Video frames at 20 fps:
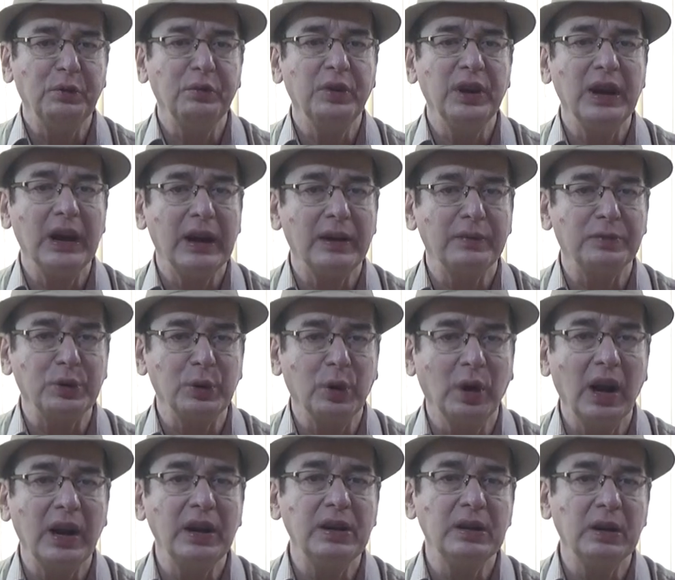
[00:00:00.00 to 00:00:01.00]
we have to
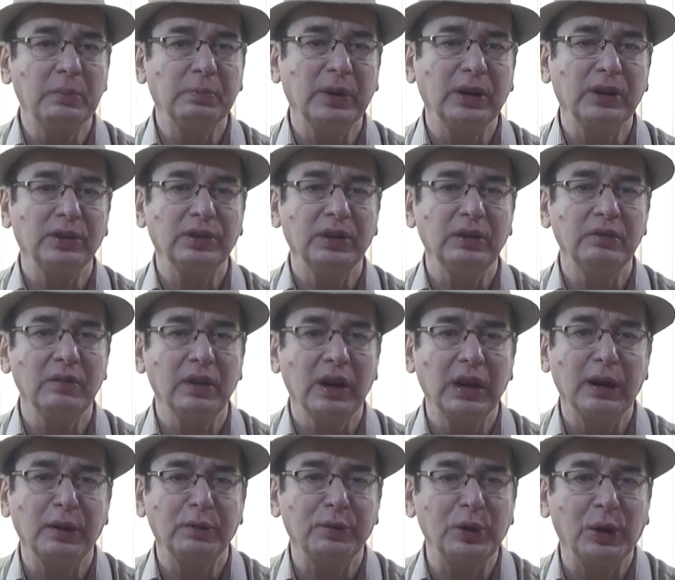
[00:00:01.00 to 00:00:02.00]
guide the person, we
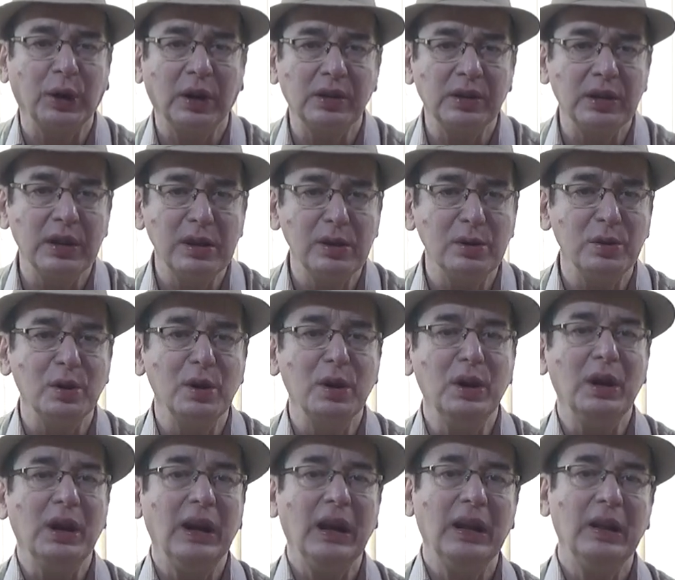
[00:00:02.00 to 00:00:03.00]
have to continue
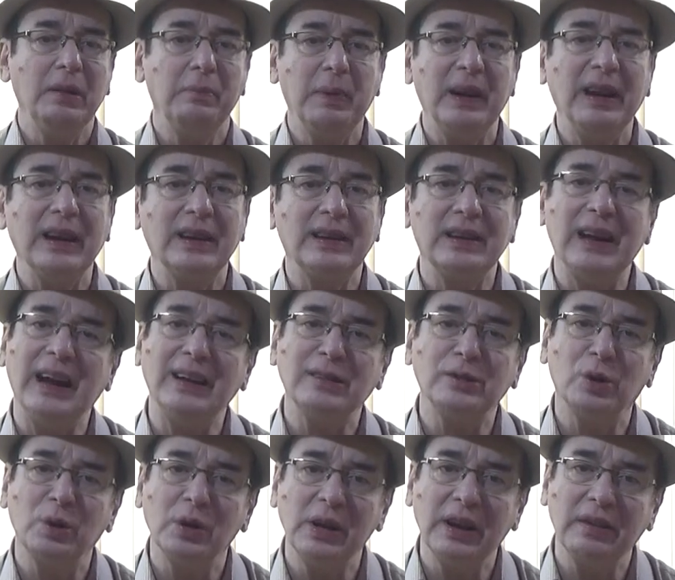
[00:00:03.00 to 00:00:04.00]
helping and hand
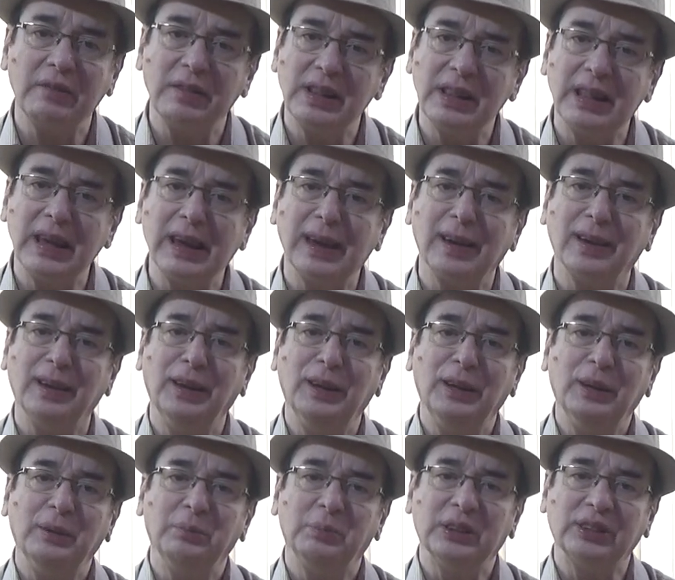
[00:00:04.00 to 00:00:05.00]
holding with the
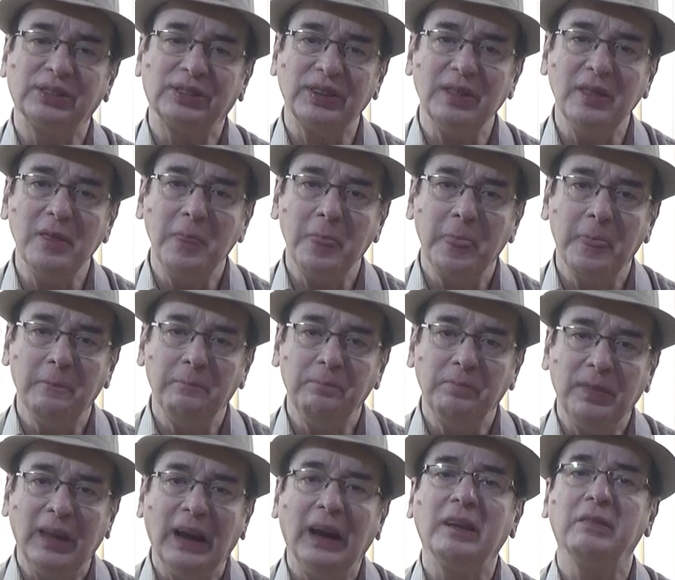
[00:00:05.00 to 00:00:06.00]
person,
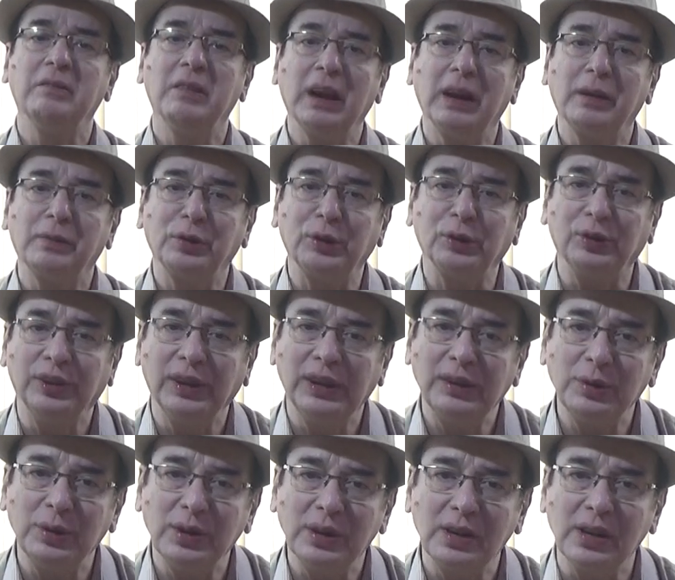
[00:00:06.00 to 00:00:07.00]
and we have to see
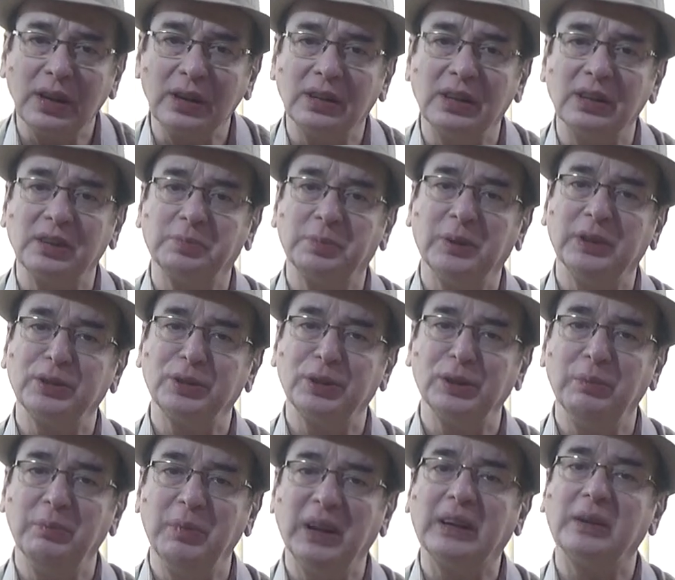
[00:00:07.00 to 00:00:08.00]
to it that this
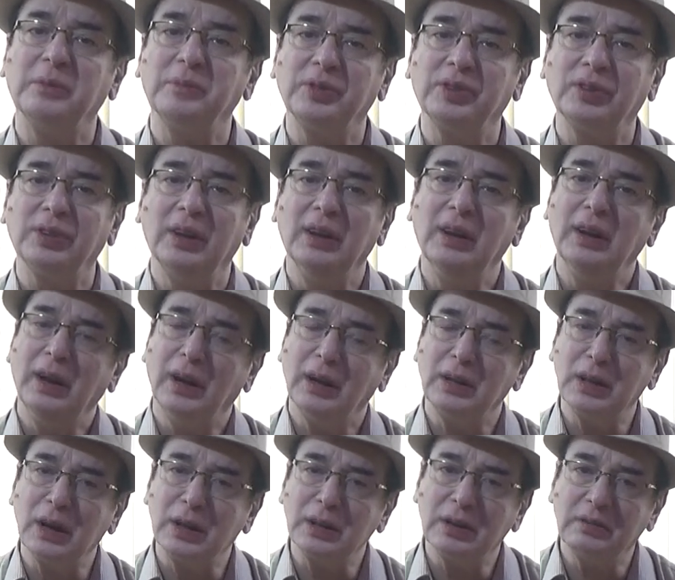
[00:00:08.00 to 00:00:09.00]
person becomes
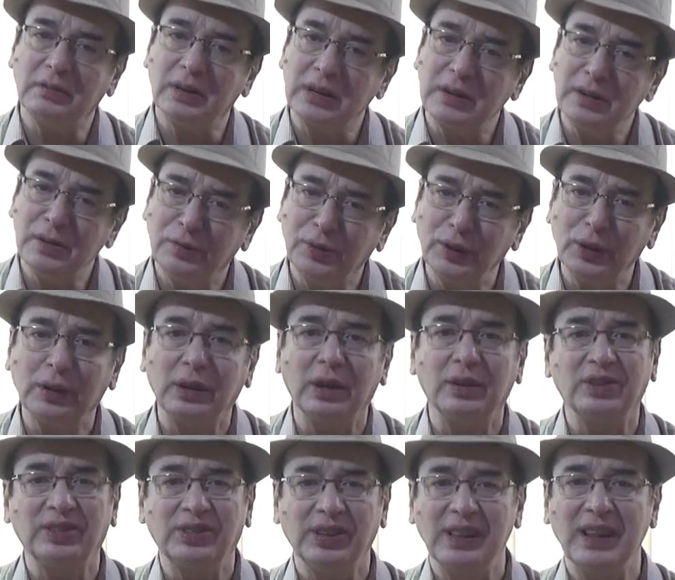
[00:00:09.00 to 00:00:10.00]
another wonderful
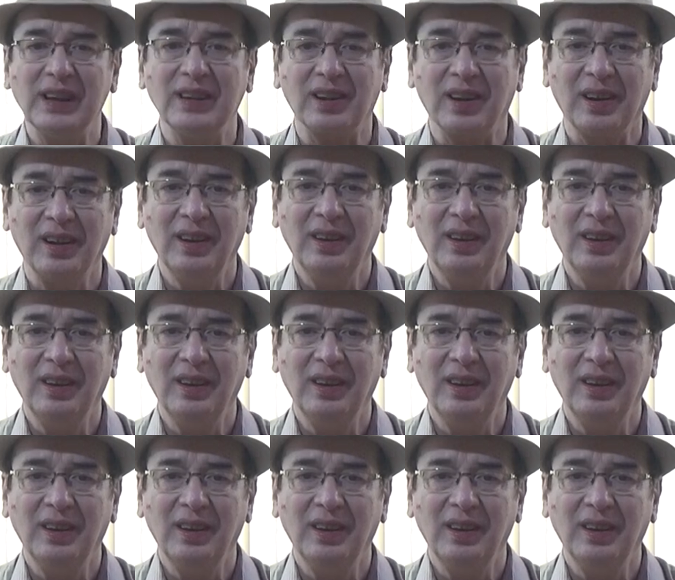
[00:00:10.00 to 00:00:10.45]
counselor